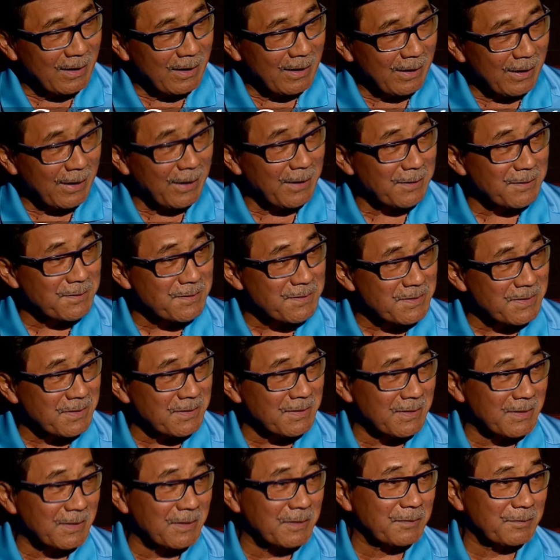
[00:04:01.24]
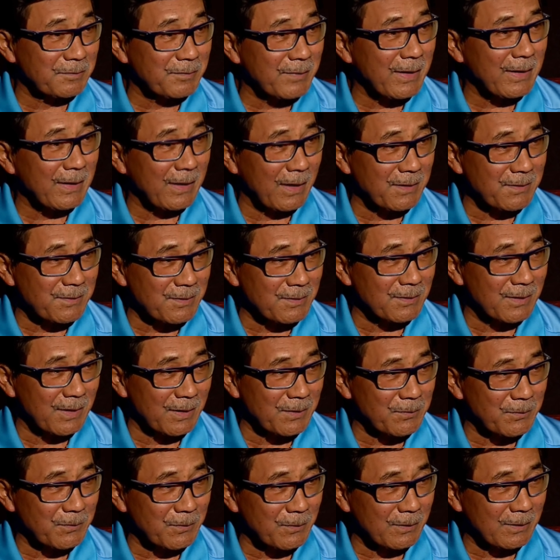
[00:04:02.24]
hence the Eagle Financial
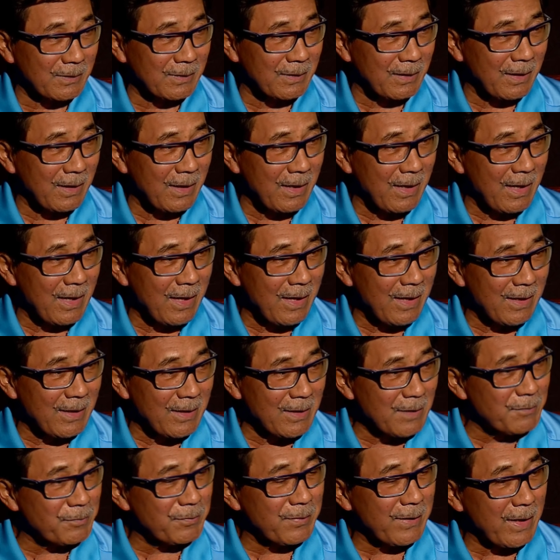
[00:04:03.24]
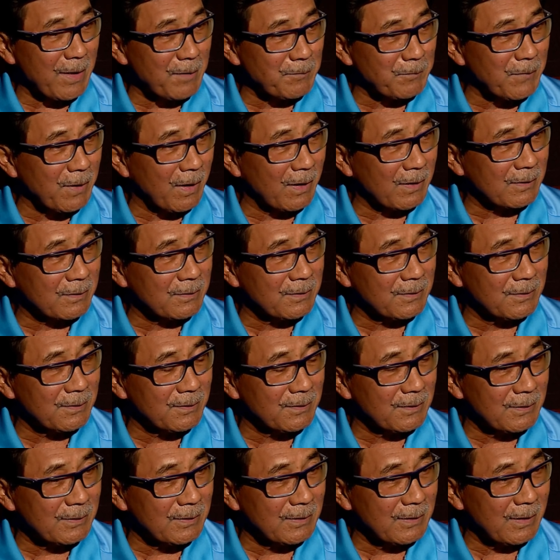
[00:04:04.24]
Network. If I am not
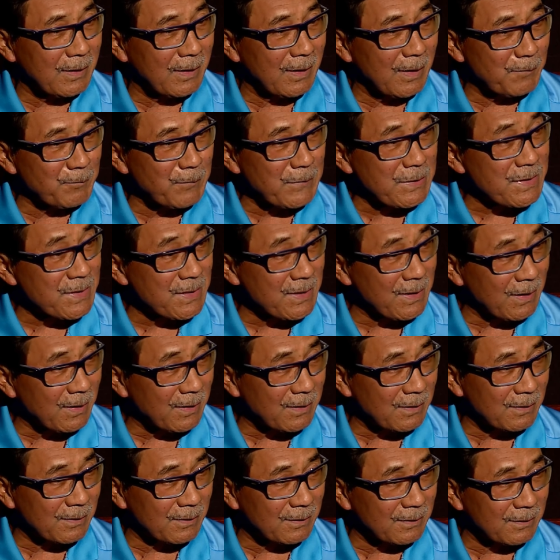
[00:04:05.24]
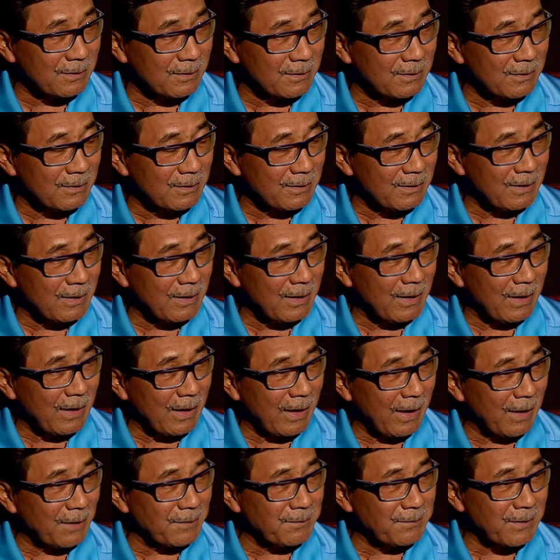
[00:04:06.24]
mistaken,
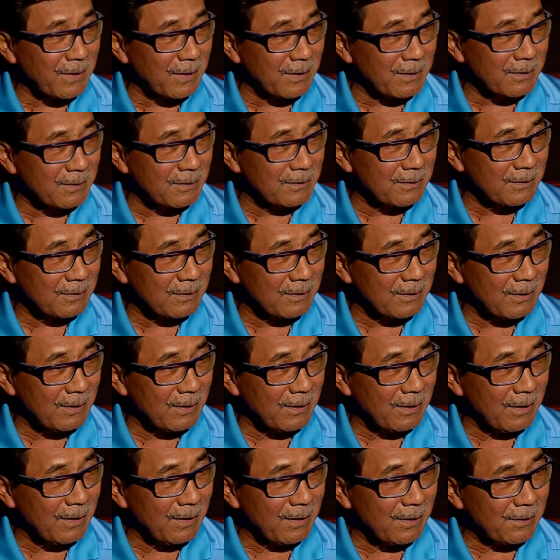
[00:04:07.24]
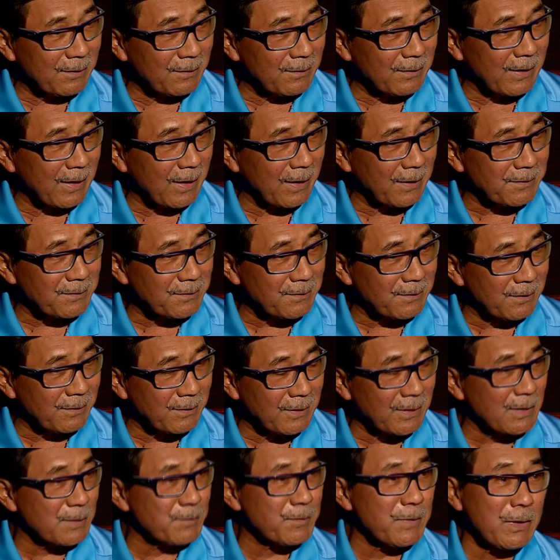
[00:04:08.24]
I think that
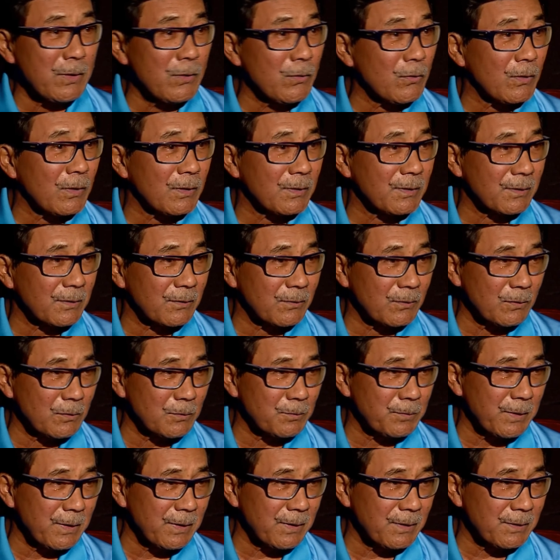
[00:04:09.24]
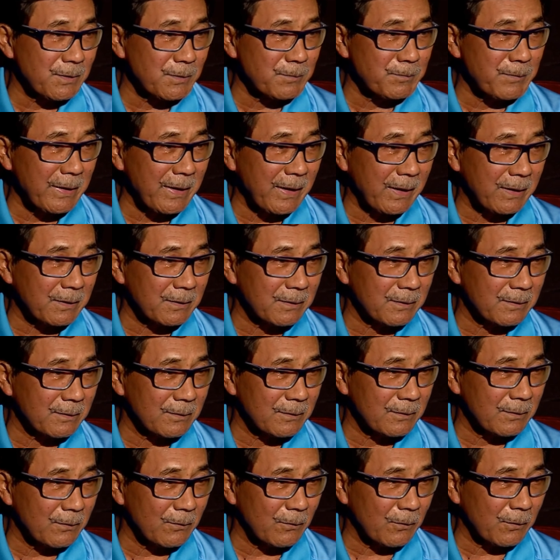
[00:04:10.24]
there'll be no other group in Jamaica
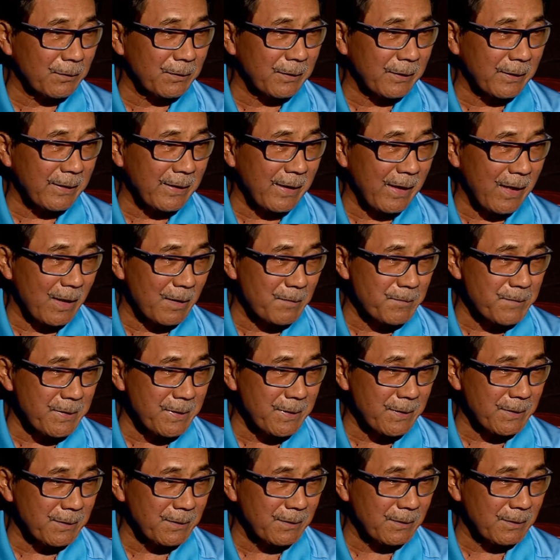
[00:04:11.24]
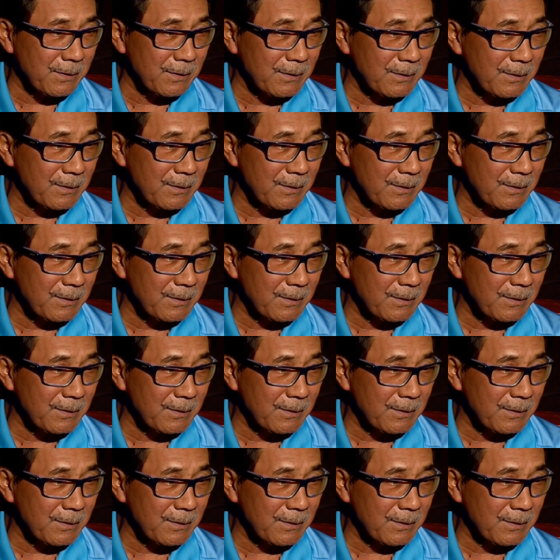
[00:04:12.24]
or in the Caribbean